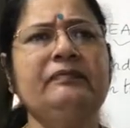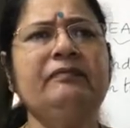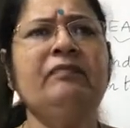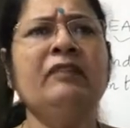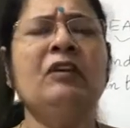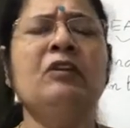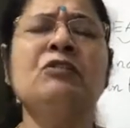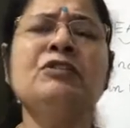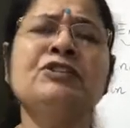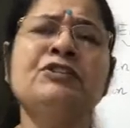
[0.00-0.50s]

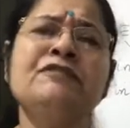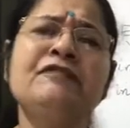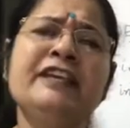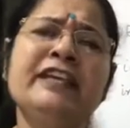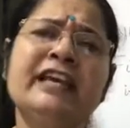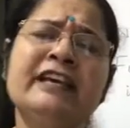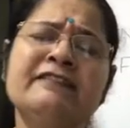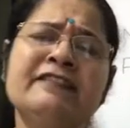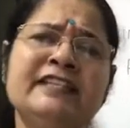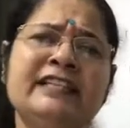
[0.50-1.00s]
Also we
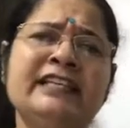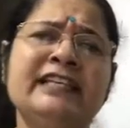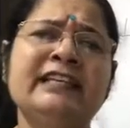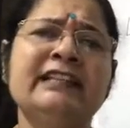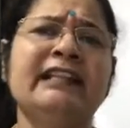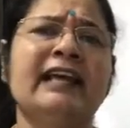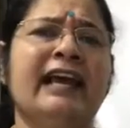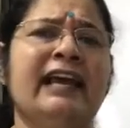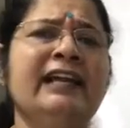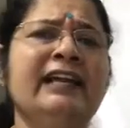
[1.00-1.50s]
have seen
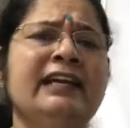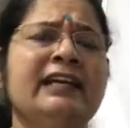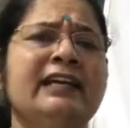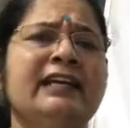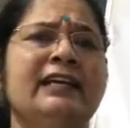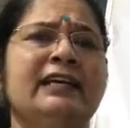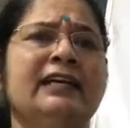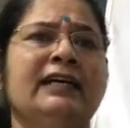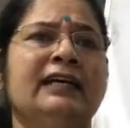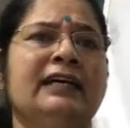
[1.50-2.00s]
that
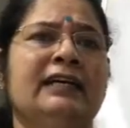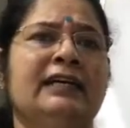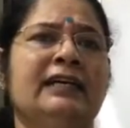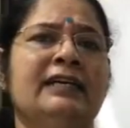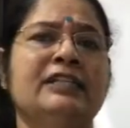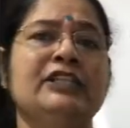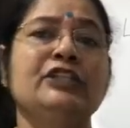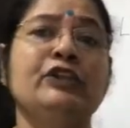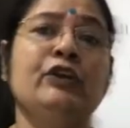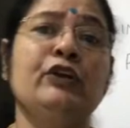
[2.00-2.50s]

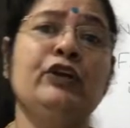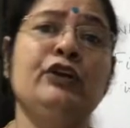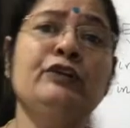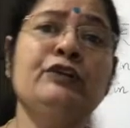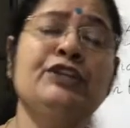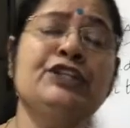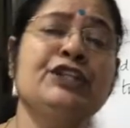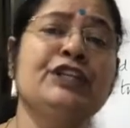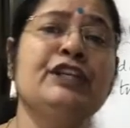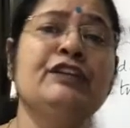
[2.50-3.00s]

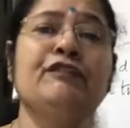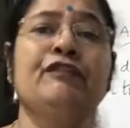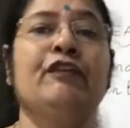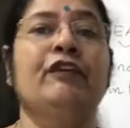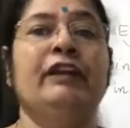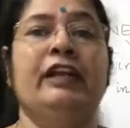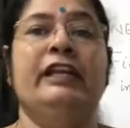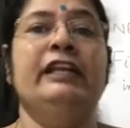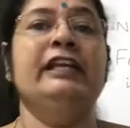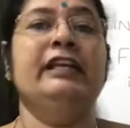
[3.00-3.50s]
solution for
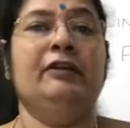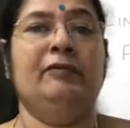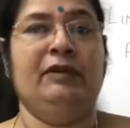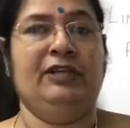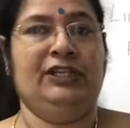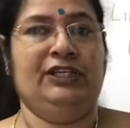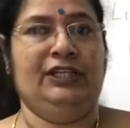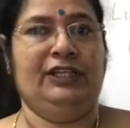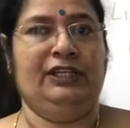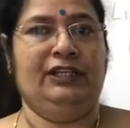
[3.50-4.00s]
an
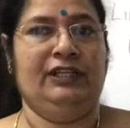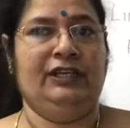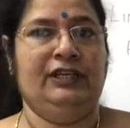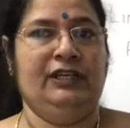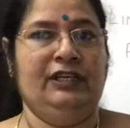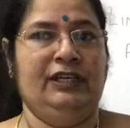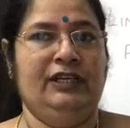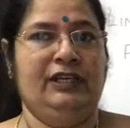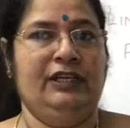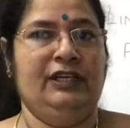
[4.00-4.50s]
equation.
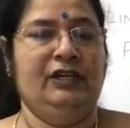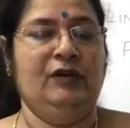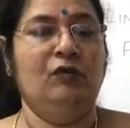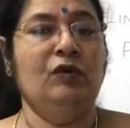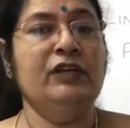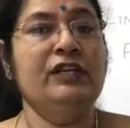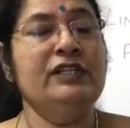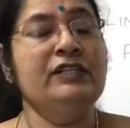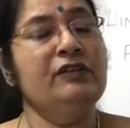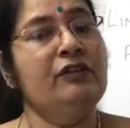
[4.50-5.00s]
What
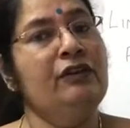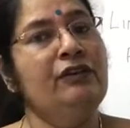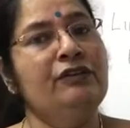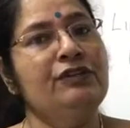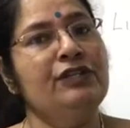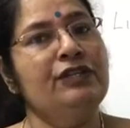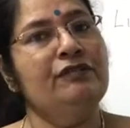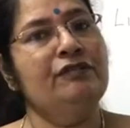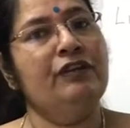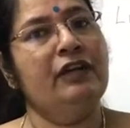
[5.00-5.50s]
is
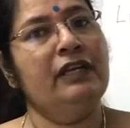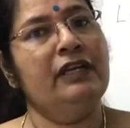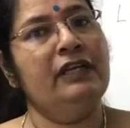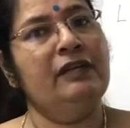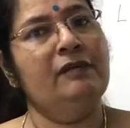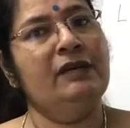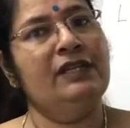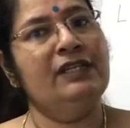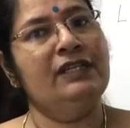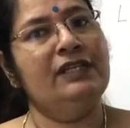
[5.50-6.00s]
solution for an
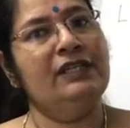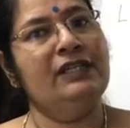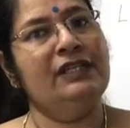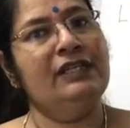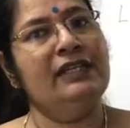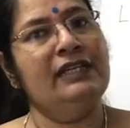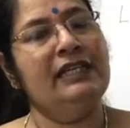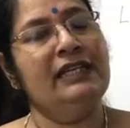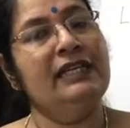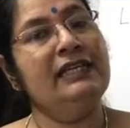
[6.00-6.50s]
equation?
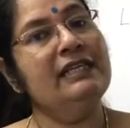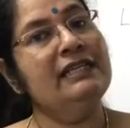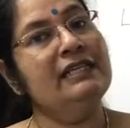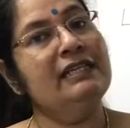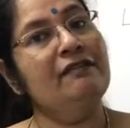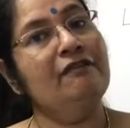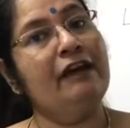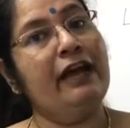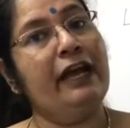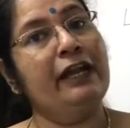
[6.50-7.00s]
It is a
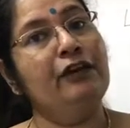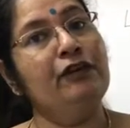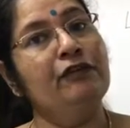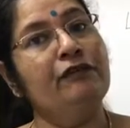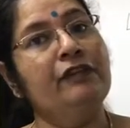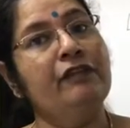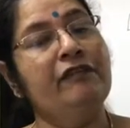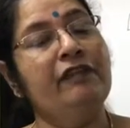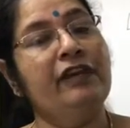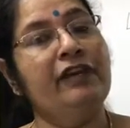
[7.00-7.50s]
value of the
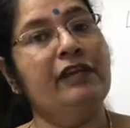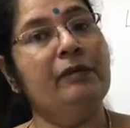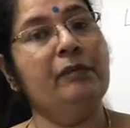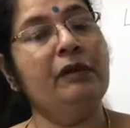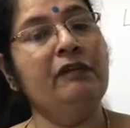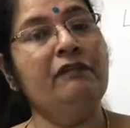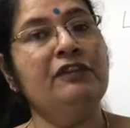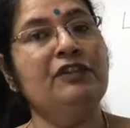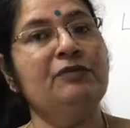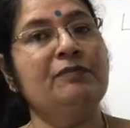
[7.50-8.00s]
variable
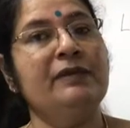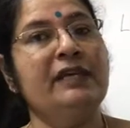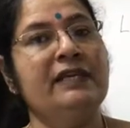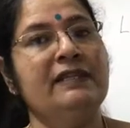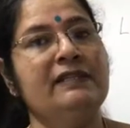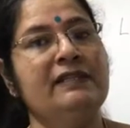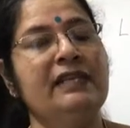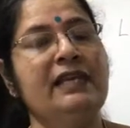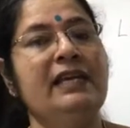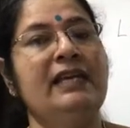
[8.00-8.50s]
which makes
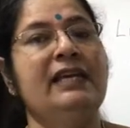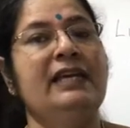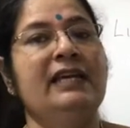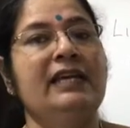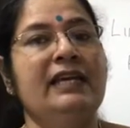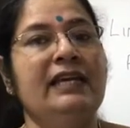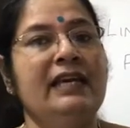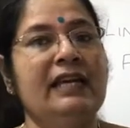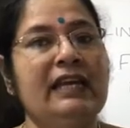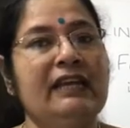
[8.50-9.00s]
the
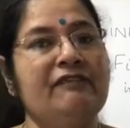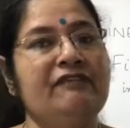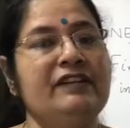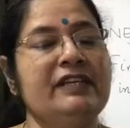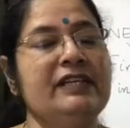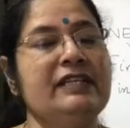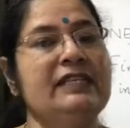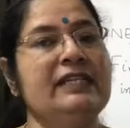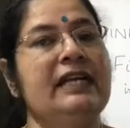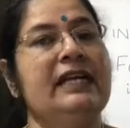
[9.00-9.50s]
left hand
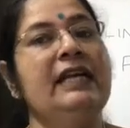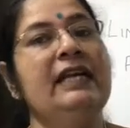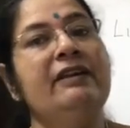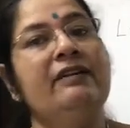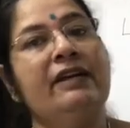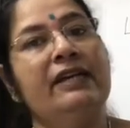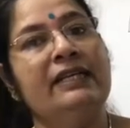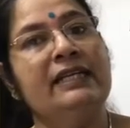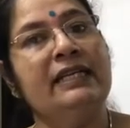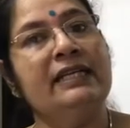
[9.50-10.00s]
side and
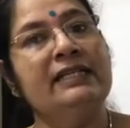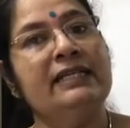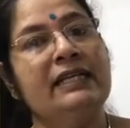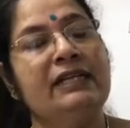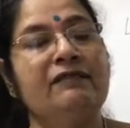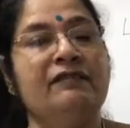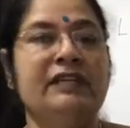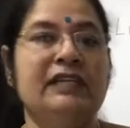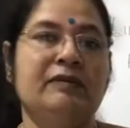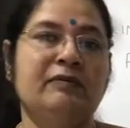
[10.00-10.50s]
right hand side of
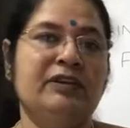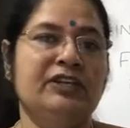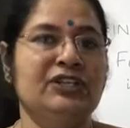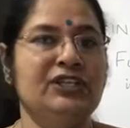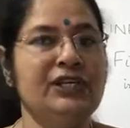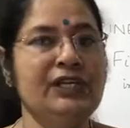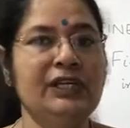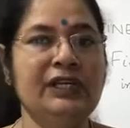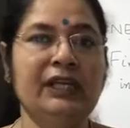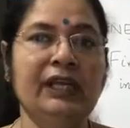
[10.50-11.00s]
the equation
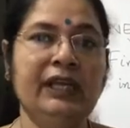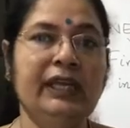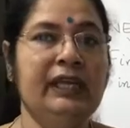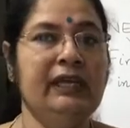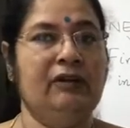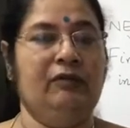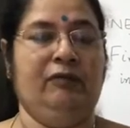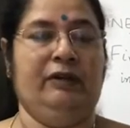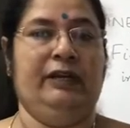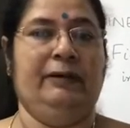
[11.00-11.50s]
equal.